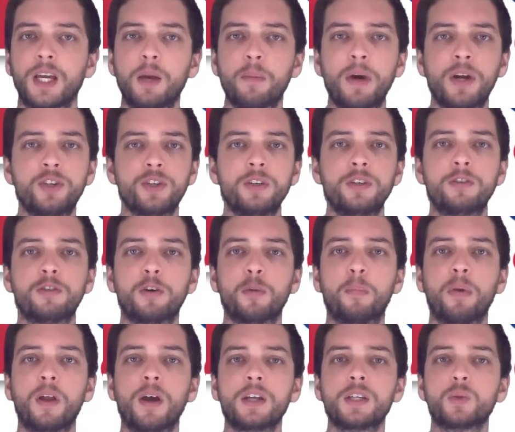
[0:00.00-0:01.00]
Imagine you're
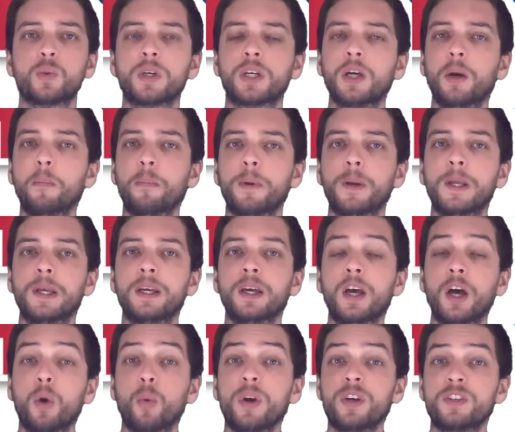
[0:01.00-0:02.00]
applying to a company
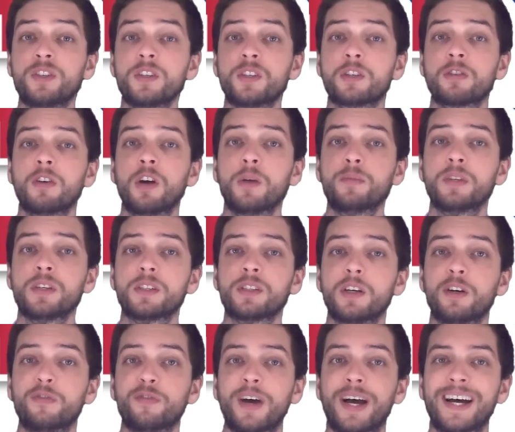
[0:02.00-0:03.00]
which describes
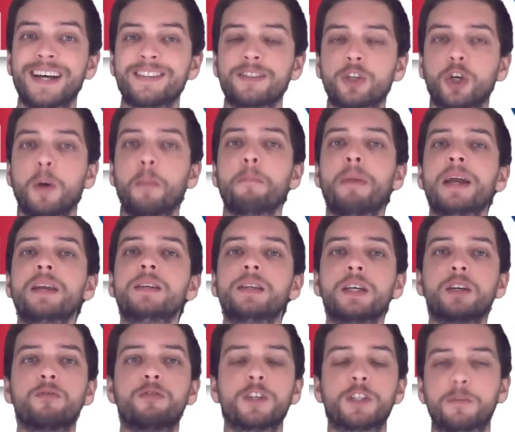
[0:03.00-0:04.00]
itself as
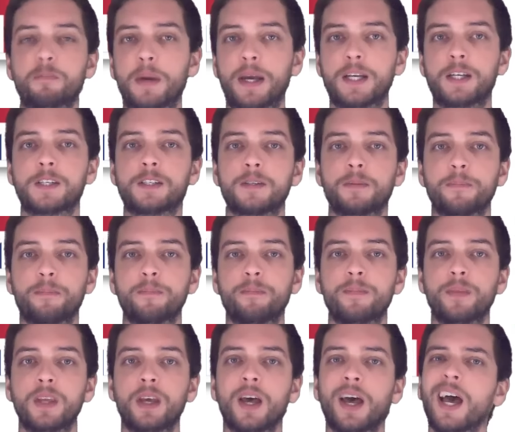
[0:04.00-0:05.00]
commanding respect,
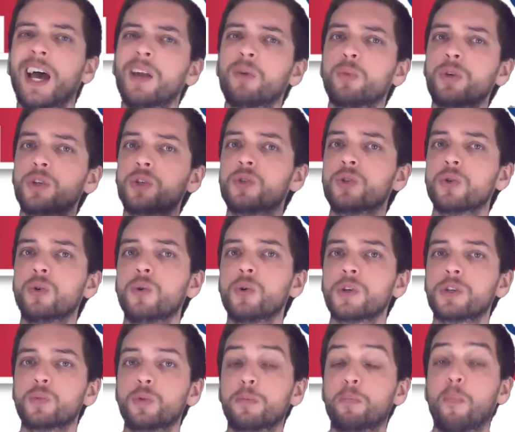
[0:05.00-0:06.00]
and which
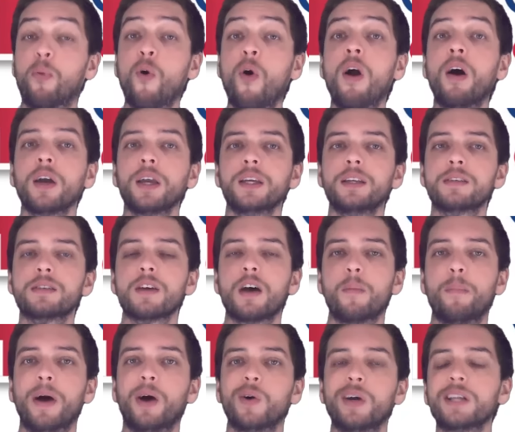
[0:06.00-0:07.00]
talks with pride
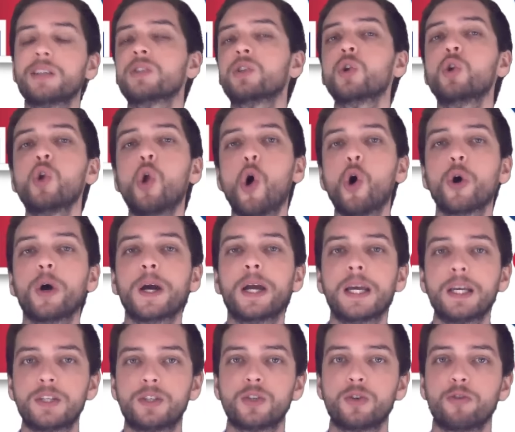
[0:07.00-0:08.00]
about its long
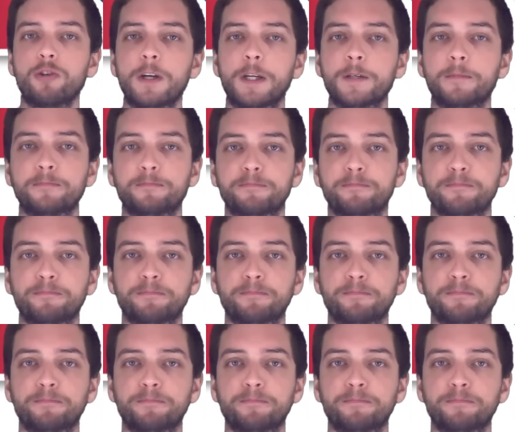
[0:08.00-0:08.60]
history.